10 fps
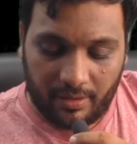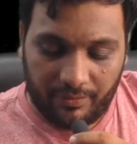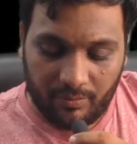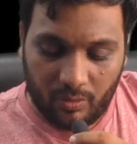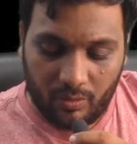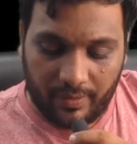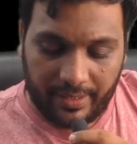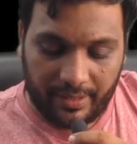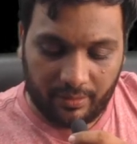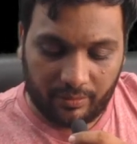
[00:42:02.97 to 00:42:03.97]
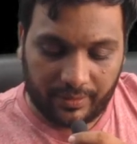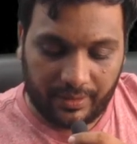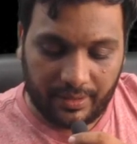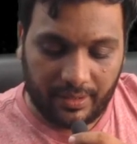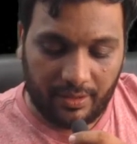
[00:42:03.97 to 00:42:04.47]
we move ahead over
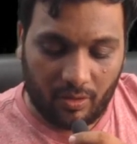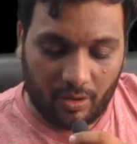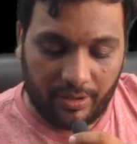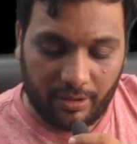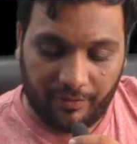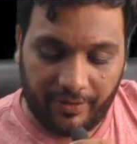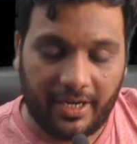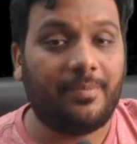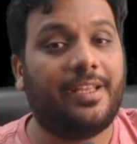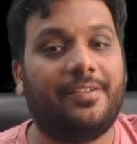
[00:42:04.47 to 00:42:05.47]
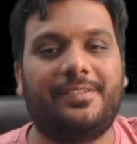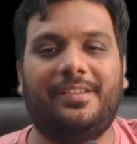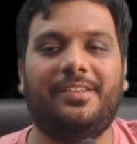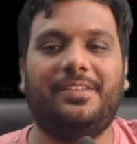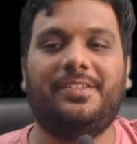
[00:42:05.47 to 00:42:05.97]
here in audit of
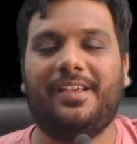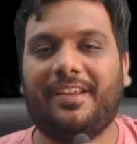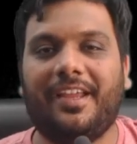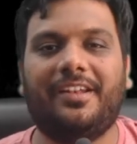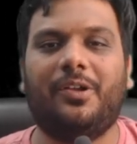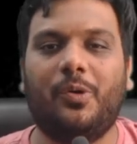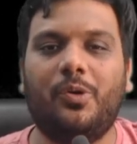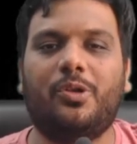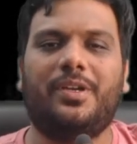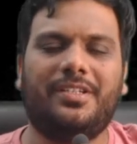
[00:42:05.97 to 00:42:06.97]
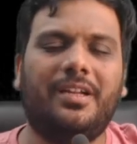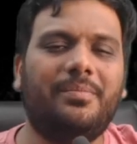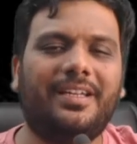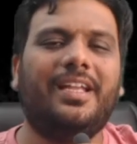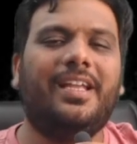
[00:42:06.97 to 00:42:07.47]
NBFC. This is again good question,
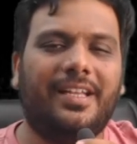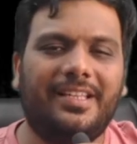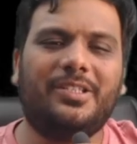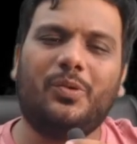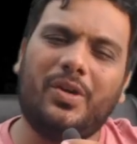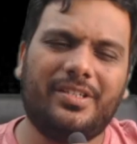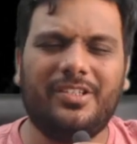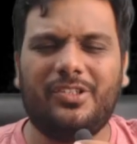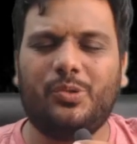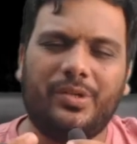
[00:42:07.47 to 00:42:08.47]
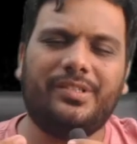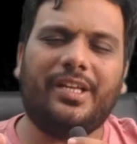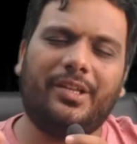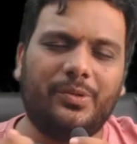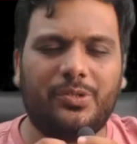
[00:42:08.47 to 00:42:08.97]
but these questions students
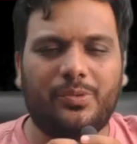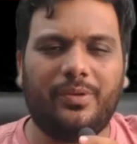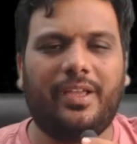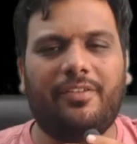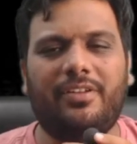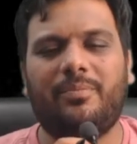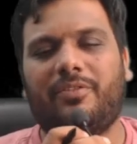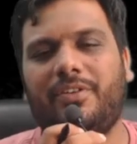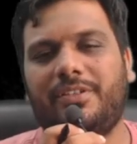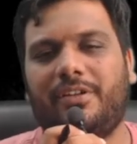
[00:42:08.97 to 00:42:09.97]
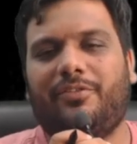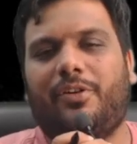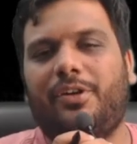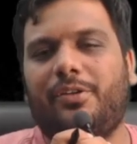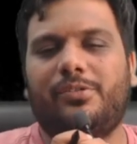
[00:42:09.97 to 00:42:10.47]
are used to. Every professor of
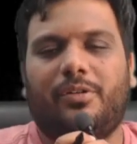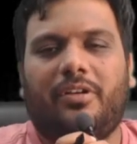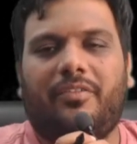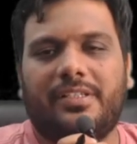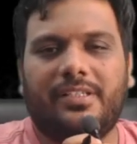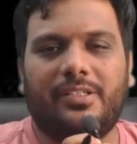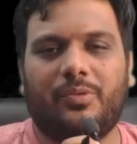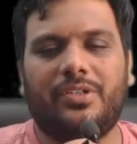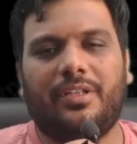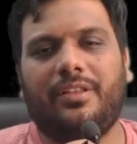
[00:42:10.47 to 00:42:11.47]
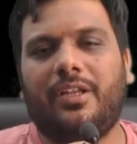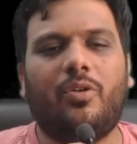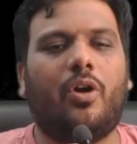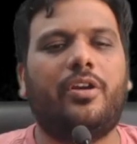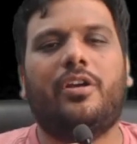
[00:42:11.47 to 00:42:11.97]
audit also covers this question. They
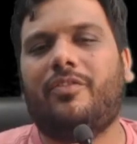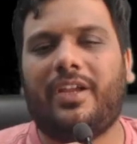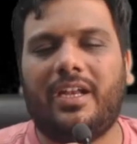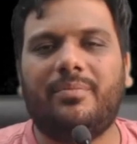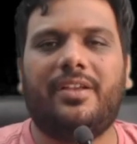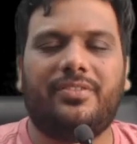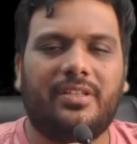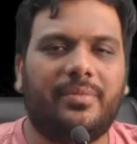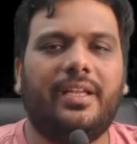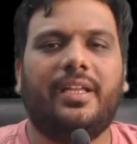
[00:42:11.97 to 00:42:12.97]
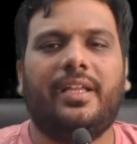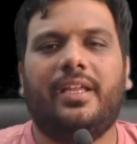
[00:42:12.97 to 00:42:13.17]
know audit of NBFC mein,